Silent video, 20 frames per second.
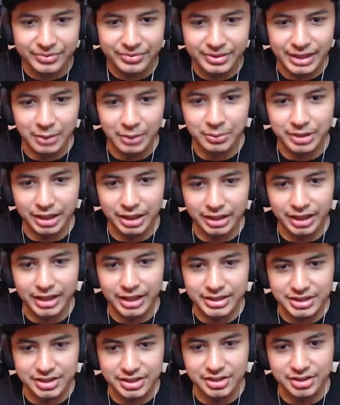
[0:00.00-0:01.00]
Now we got
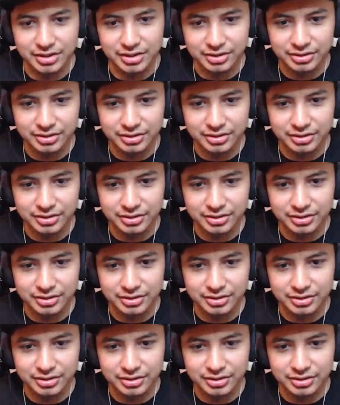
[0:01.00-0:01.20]
lights in here.